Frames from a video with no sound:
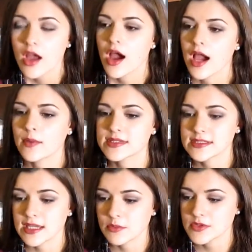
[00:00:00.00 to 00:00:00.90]
I
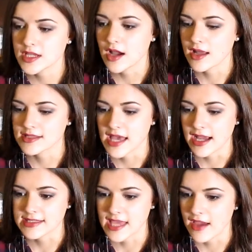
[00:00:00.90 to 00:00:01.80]
wasn't able to
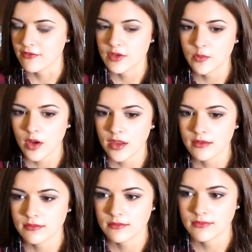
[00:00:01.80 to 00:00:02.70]
contact
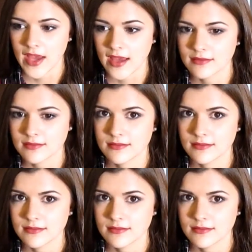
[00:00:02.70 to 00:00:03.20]
everyone that